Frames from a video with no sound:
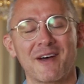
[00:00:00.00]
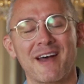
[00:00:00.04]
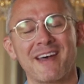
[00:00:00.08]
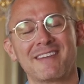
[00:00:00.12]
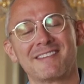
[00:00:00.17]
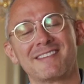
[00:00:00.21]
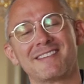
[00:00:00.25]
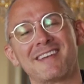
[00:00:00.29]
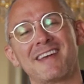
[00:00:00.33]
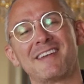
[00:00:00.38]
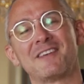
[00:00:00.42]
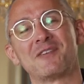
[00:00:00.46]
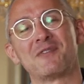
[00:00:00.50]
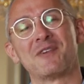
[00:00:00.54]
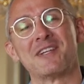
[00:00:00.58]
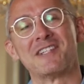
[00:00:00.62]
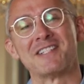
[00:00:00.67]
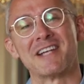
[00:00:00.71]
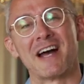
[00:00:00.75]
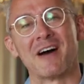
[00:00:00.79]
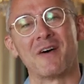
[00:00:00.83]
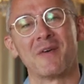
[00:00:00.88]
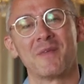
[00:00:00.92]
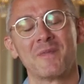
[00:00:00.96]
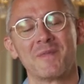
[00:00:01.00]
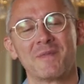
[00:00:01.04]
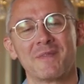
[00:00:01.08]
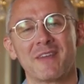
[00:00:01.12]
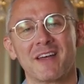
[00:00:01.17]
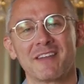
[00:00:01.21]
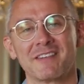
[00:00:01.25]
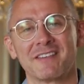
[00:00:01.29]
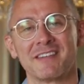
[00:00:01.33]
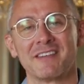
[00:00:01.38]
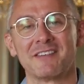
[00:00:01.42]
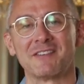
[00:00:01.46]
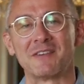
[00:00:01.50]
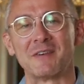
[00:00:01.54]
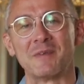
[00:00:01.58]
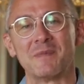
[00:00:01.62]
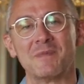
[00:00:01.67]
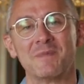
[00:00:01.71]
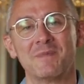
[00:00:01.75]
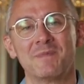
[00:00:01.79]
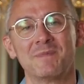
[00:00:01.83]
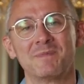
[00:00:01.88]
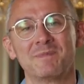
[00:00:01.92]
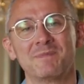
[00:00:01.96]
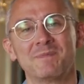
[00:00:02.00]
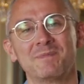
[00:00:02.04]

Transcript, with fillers: hesitate to reach out. See you soon.